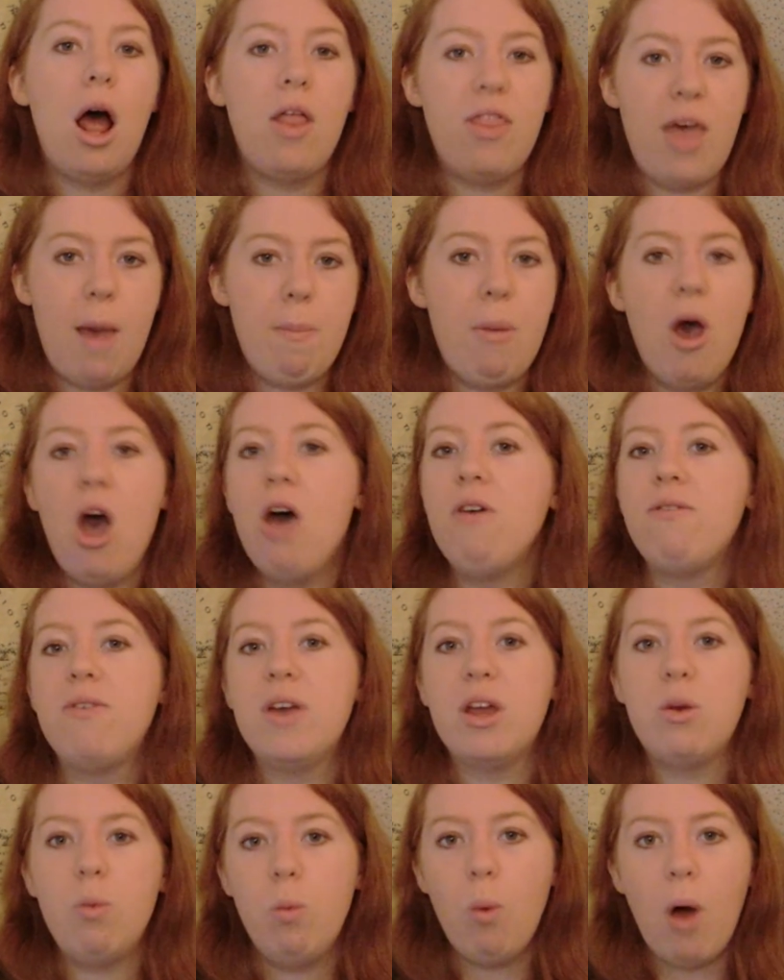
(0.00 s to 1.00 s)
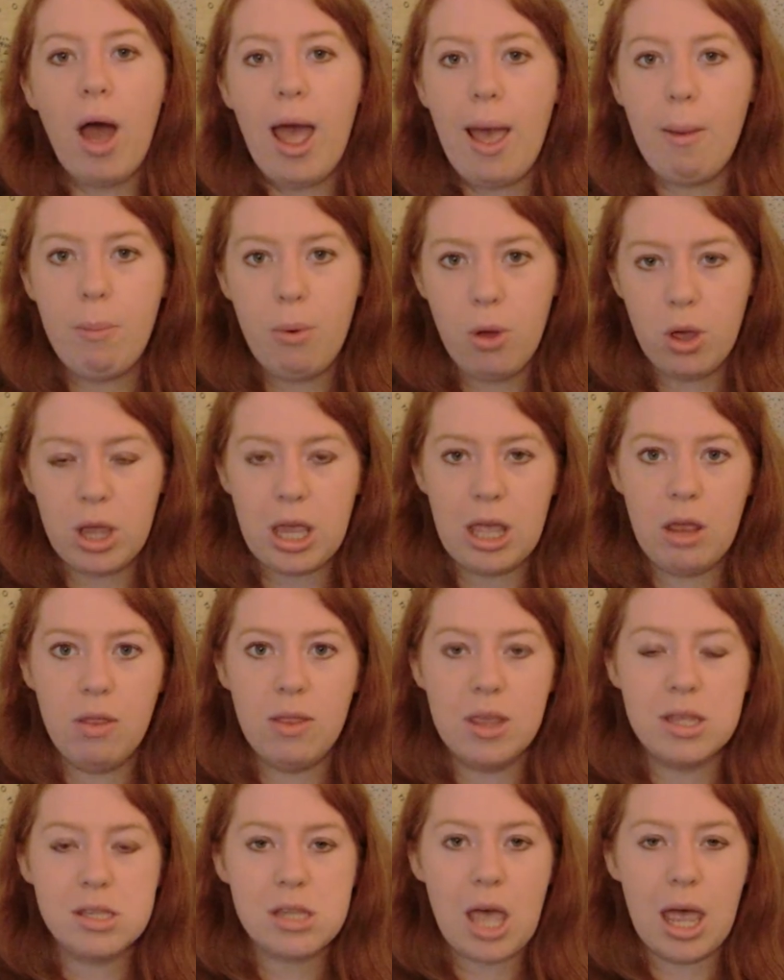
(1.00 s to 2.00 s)
their perfect YA book
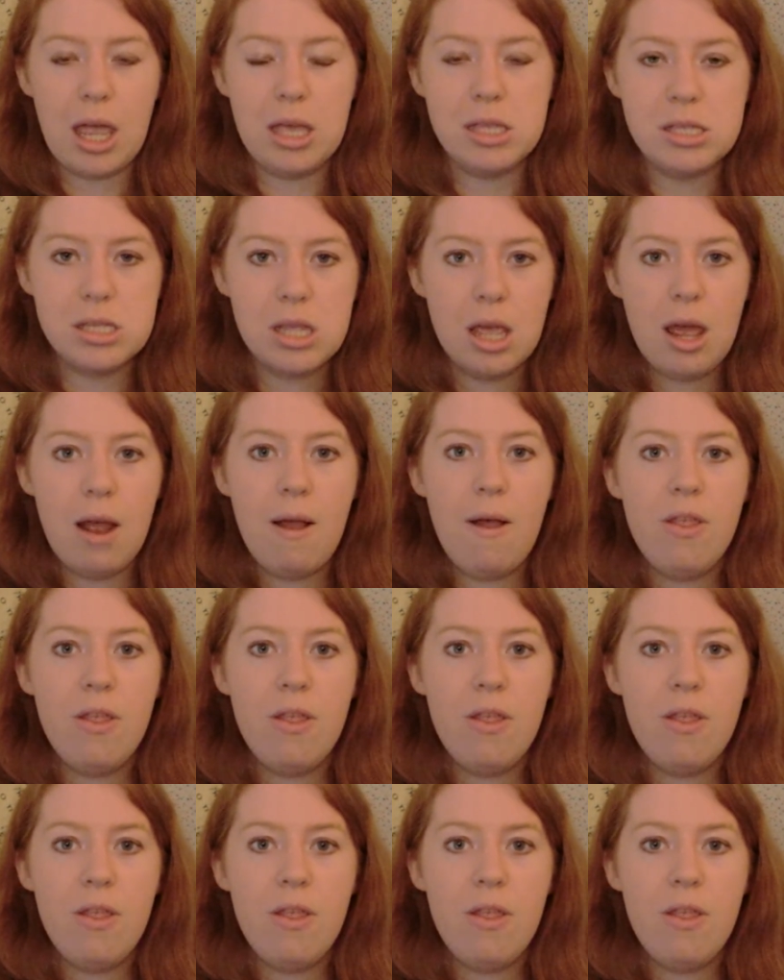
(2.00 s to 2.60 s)
in this case,